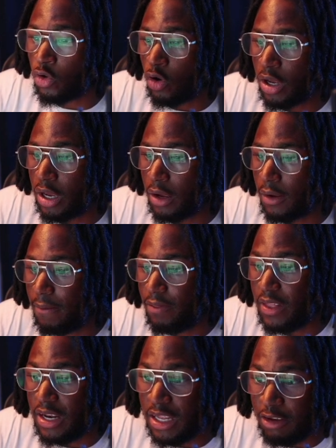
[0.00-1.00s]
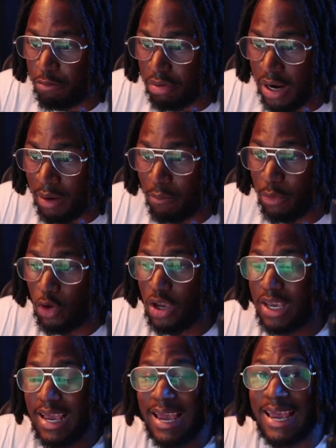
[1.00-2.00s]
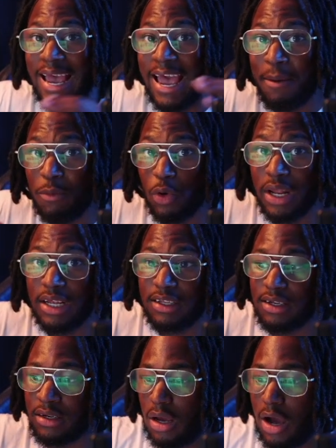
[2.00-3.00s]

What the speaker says: here, the Neve preamp, you can get it emulated.